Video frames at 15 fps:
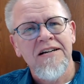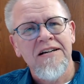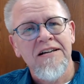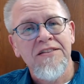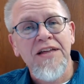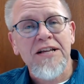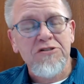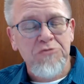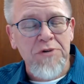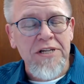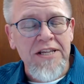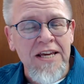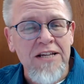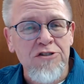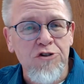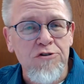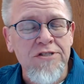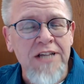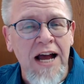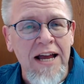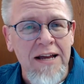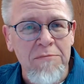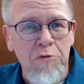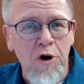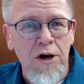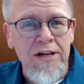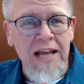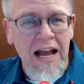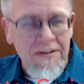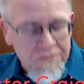That's what King Josiah brought.
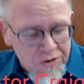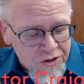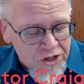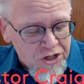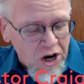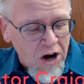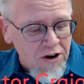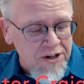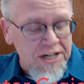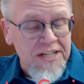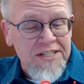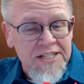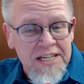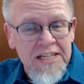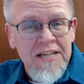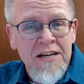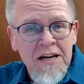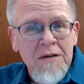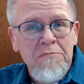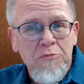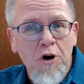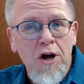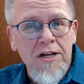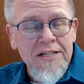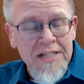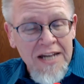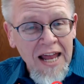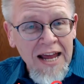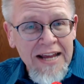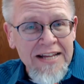After the darkness, he brought
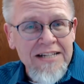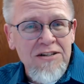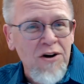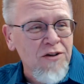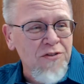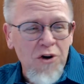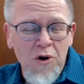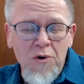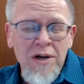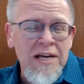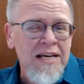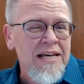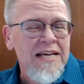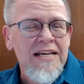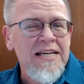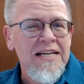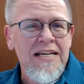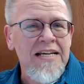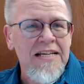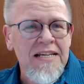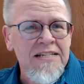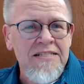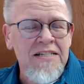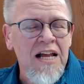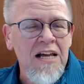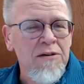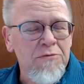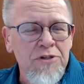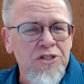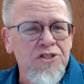light, although his
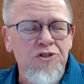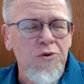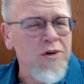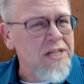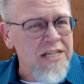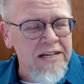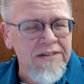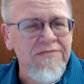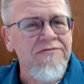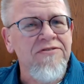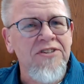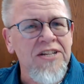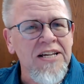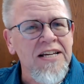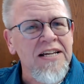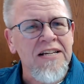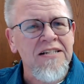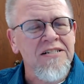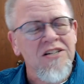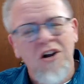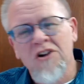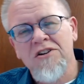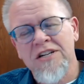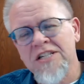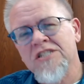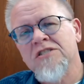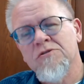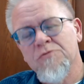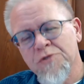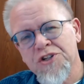light was short lived and
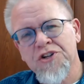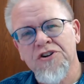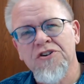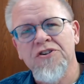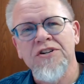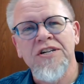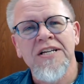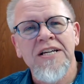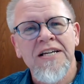darkness returned.